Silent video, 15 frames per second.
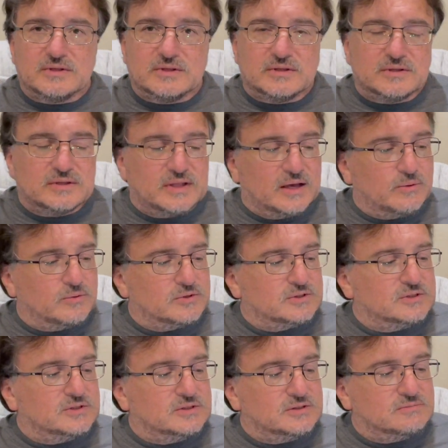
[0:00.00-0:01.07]
that
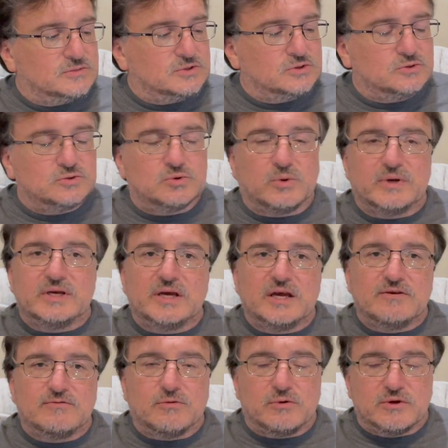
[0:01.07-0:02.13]
was
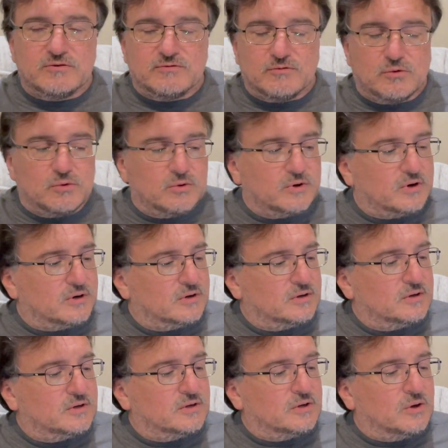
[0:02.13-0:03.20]

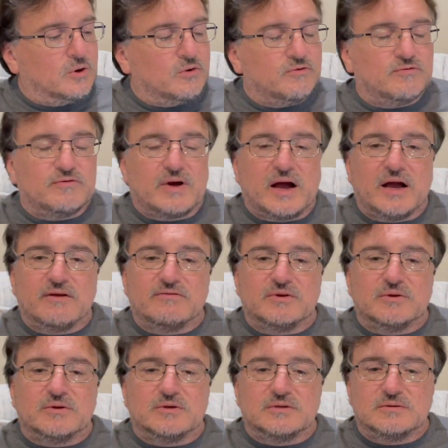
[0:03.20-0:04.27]
2844.05
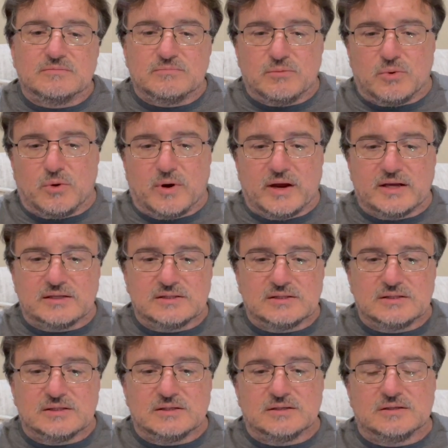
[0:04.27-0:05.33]
and
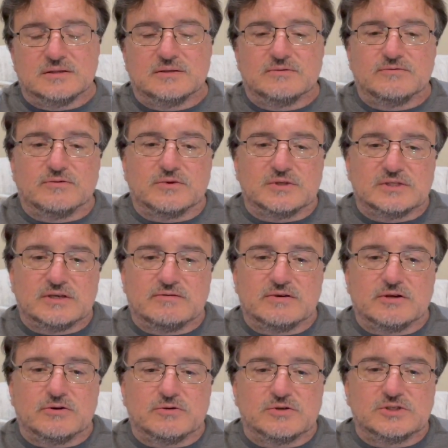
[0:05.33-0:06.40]
price for the
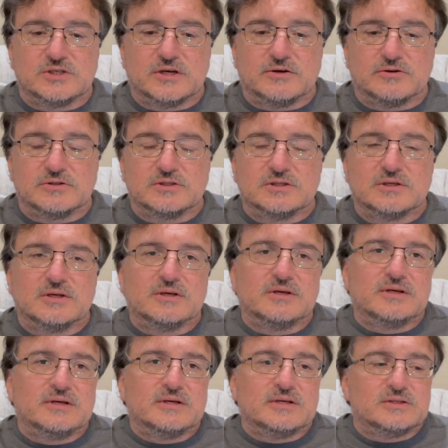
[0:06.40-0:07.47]
700 shares.
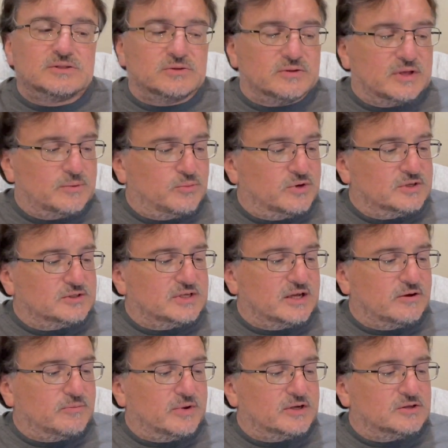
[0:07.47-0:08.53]
So that brings
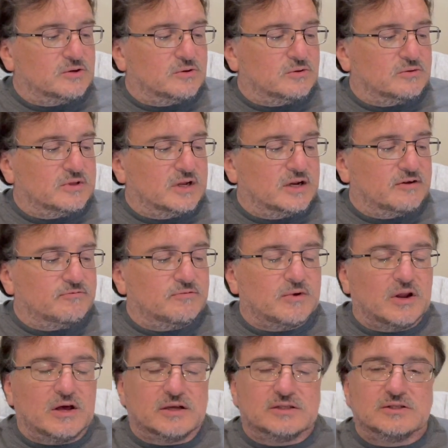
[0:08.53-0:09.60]
down my total that I've
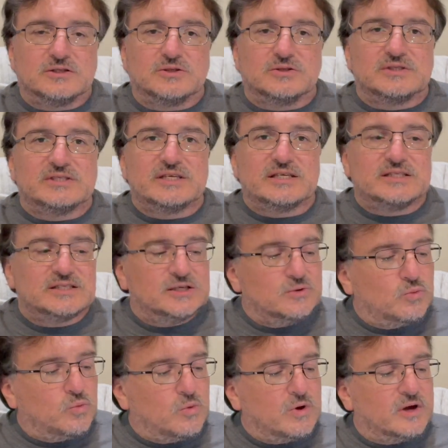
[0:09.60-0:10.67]
lost to
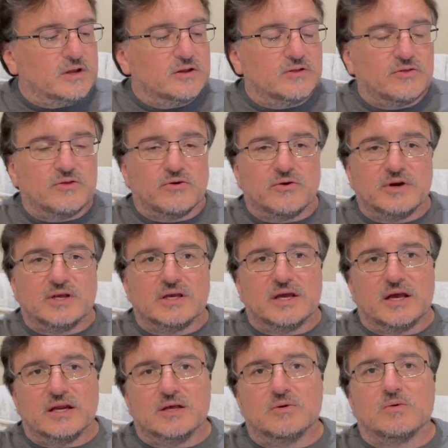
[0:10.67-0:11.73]

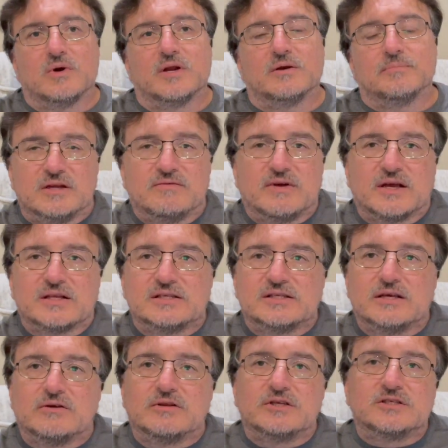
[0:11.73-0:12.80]
61.30.81. If I can
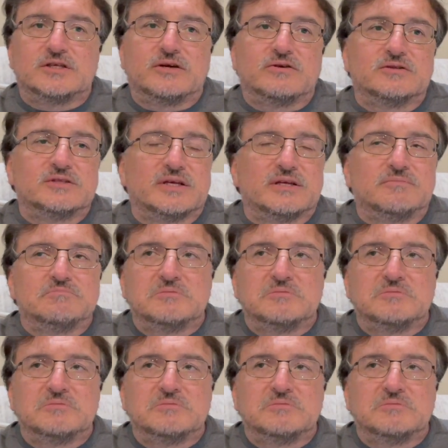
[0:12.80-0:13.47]
sell these shares at